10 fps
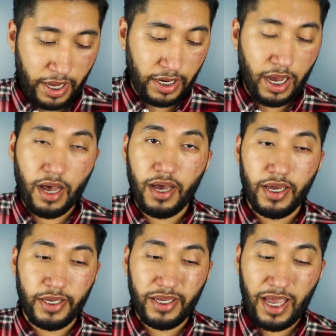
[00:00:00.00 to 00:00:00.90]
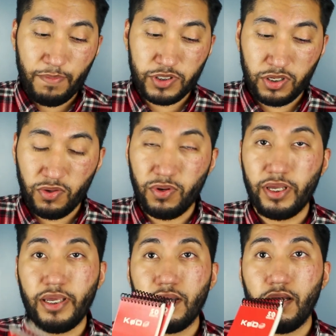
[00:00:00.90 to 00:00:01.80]
And I
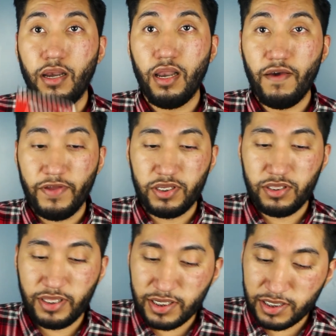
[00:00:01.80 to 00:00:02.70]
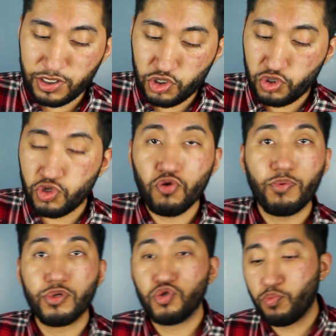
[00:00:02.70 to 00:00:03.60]
absolutely love it. This is
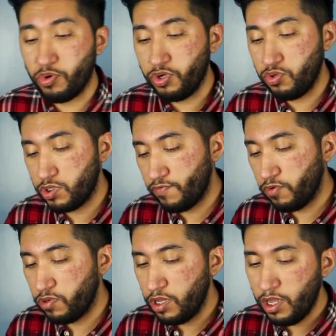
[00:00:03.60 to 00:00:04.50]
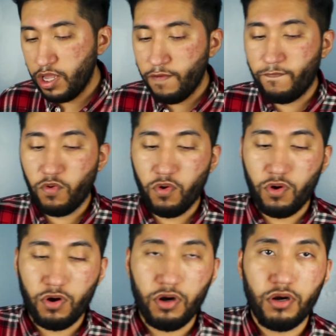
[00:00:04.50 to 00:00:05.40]
super, super useful
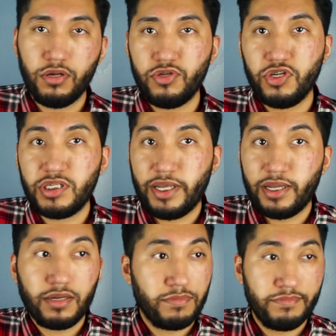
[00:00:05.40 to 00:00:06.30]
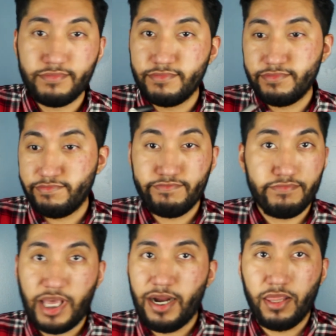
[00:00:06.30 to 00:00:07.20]
for just like
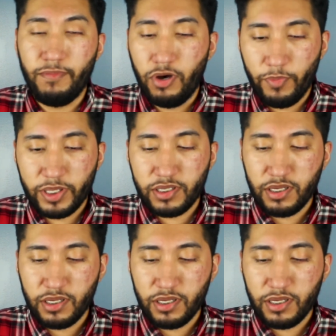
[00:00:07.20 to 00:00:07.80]
out of the moment.